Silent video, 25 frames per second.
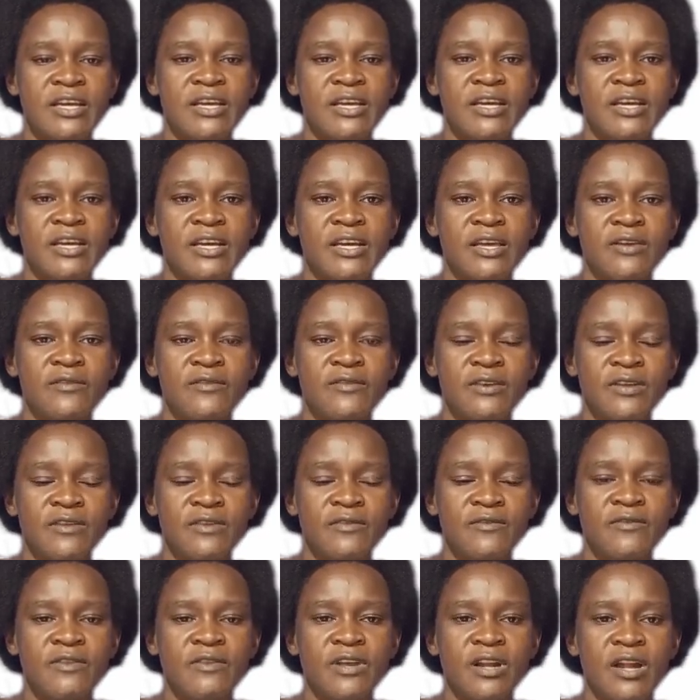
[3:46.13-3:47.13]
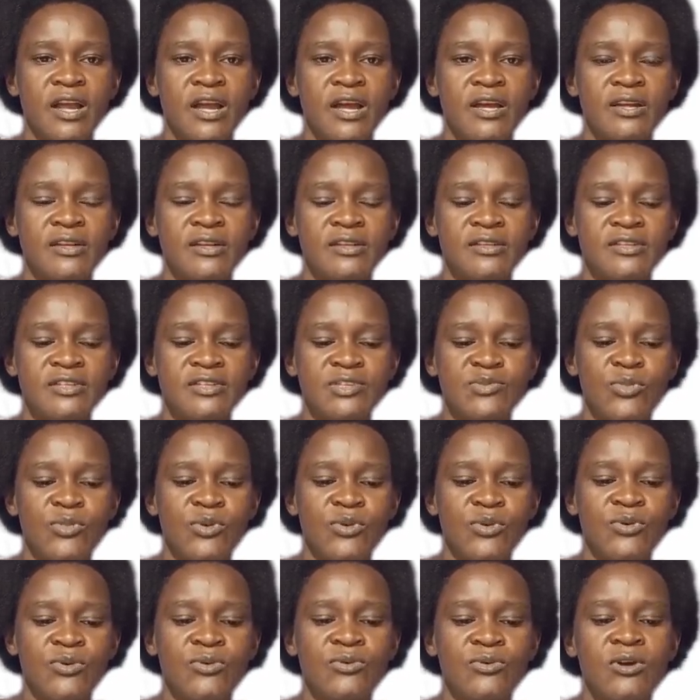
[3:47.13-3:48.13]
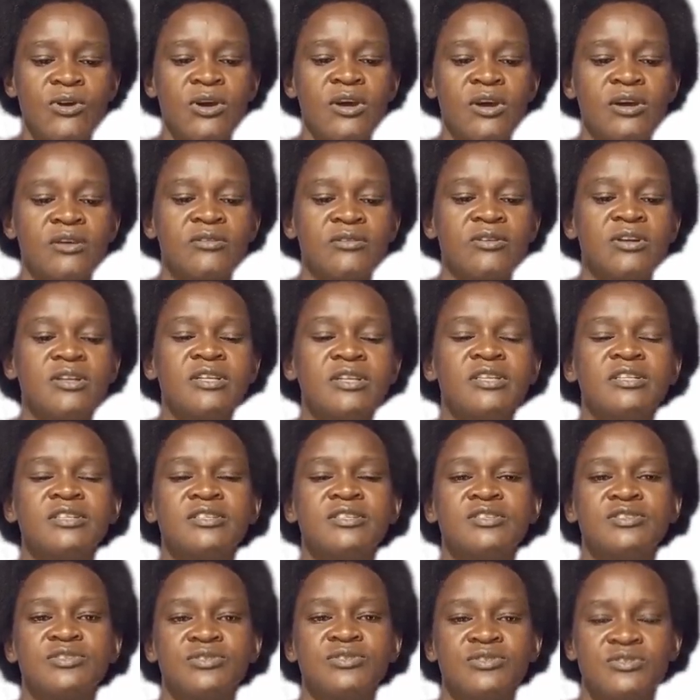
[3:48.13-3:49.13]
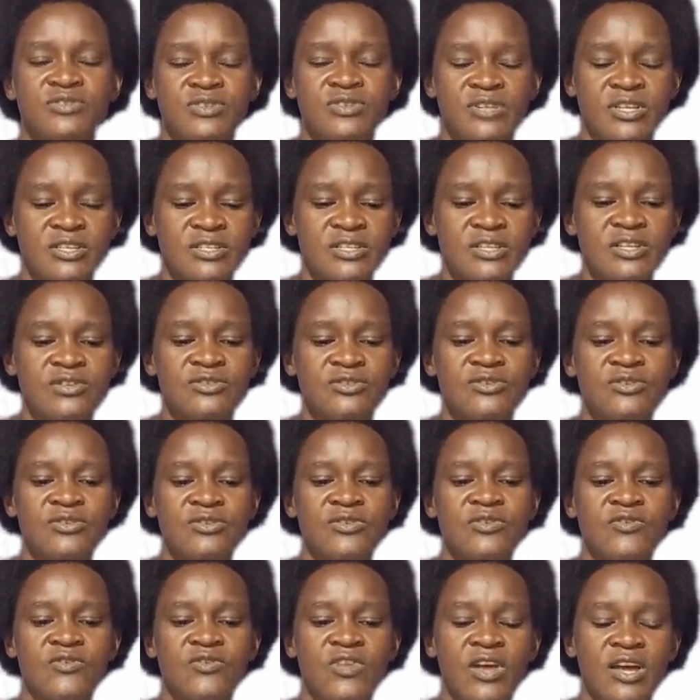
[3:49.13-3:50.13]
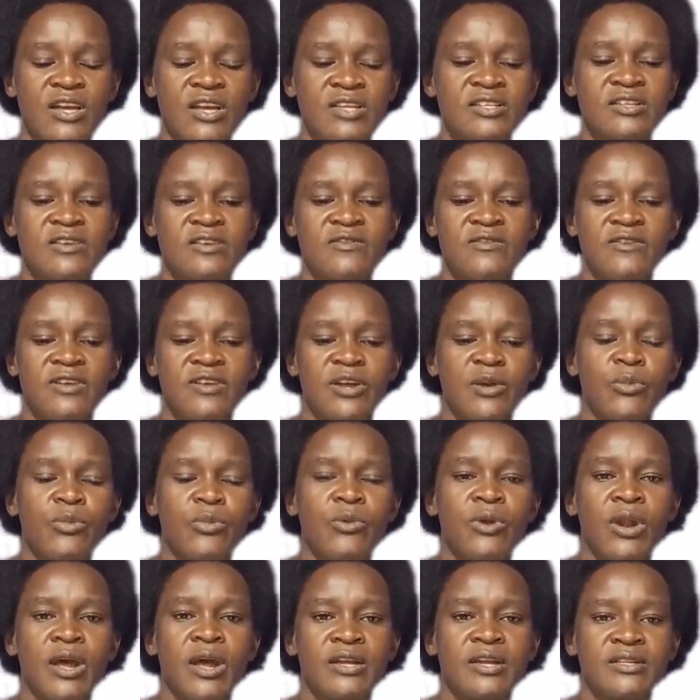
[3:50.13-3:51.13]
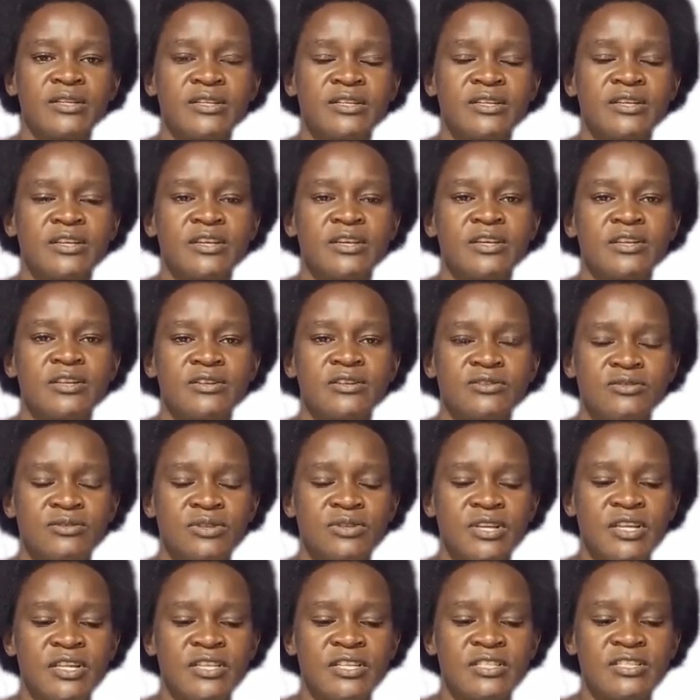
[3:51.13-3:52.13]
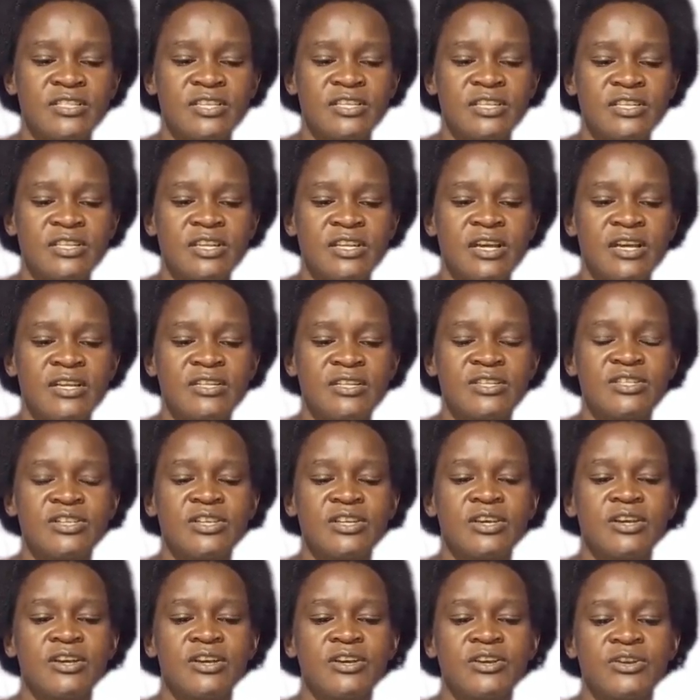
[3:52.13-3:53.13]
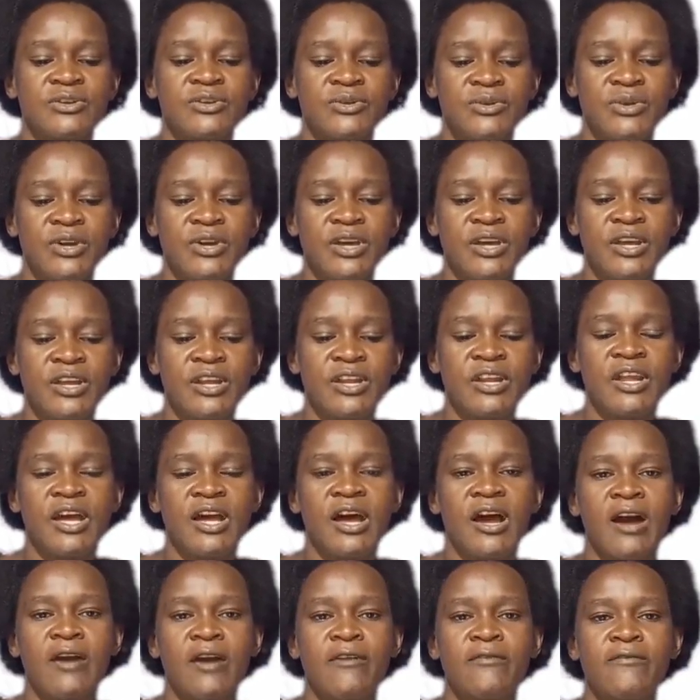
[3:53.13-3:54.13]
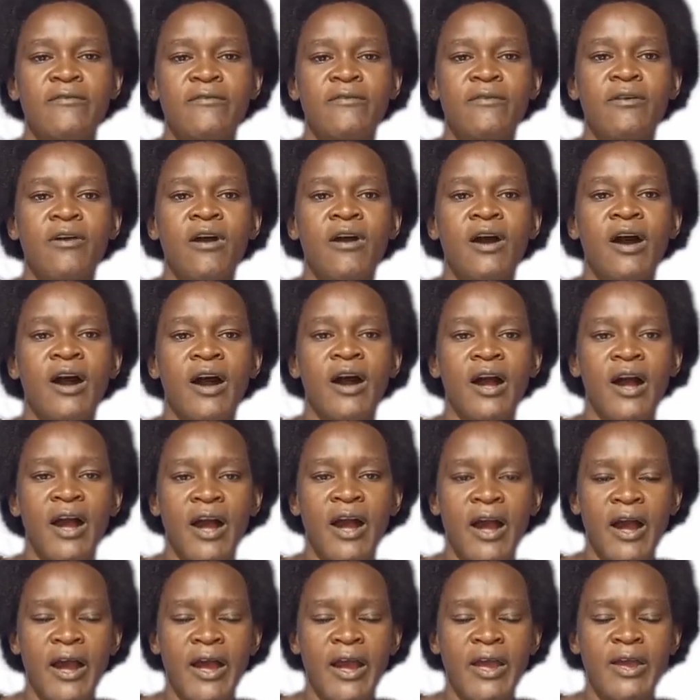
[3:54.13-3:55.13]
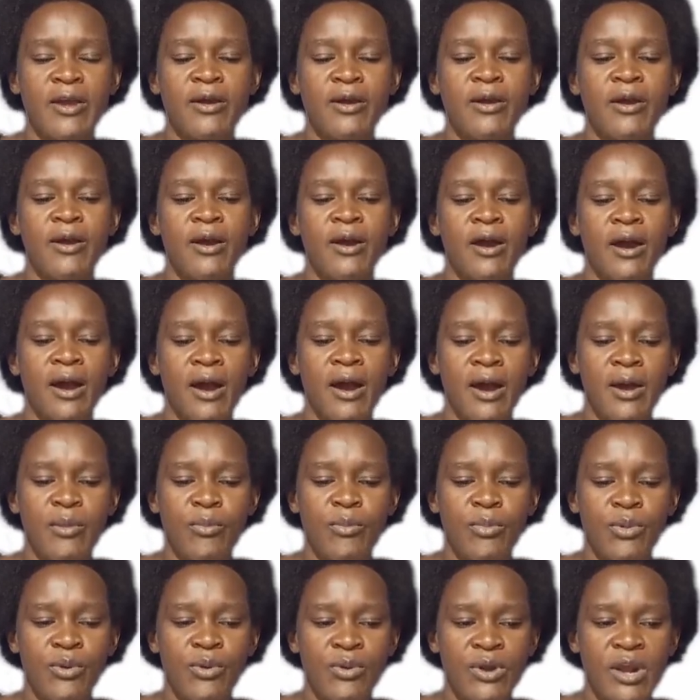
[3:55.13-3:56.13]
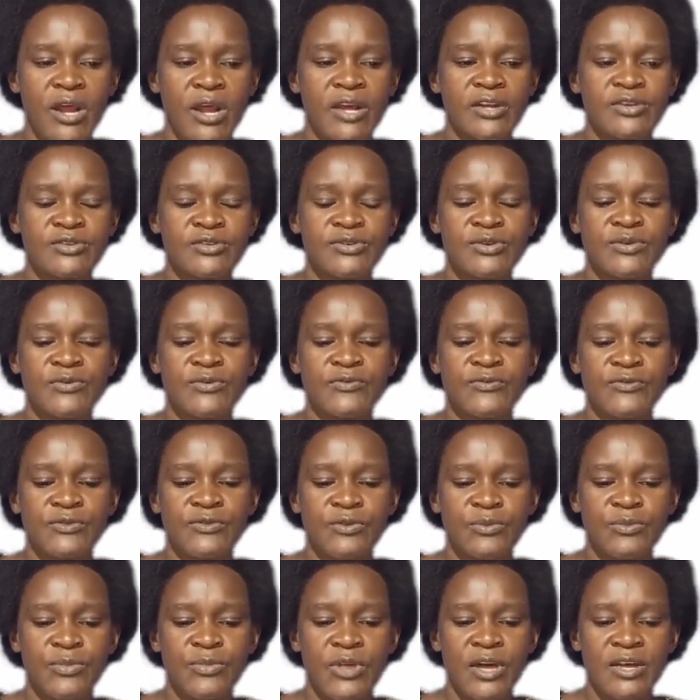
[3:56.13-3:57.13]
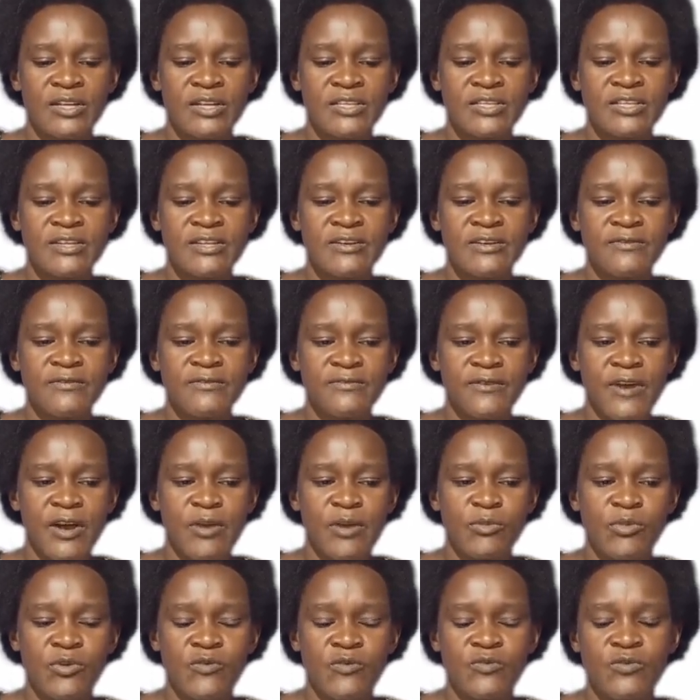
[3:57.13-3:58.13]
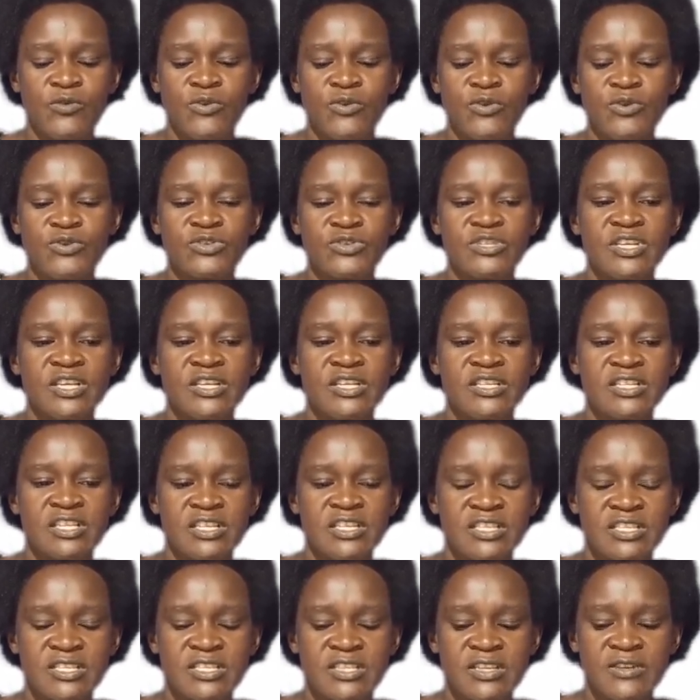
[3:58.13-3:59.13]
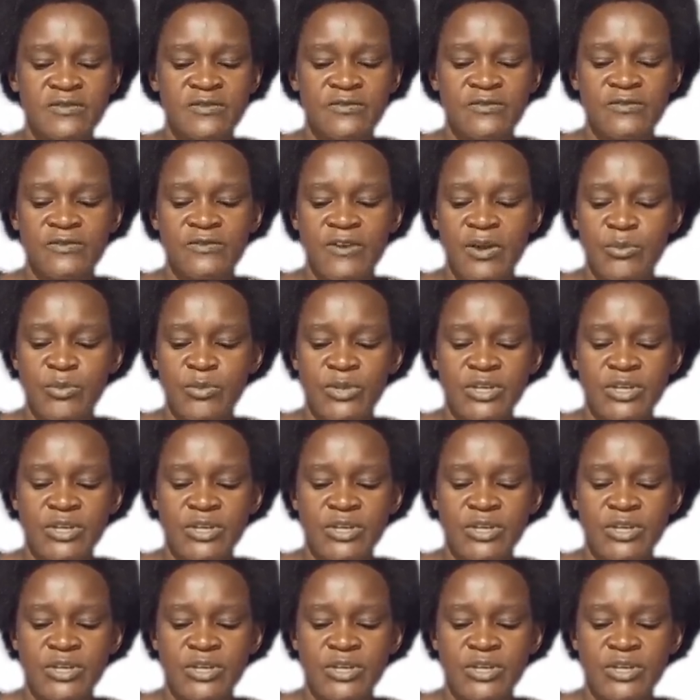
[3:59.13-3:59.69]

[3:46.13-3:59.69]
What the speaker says: Even if the land is small, there is utilization of that available land to the extent that you can have high production from that farm if you use intensive farming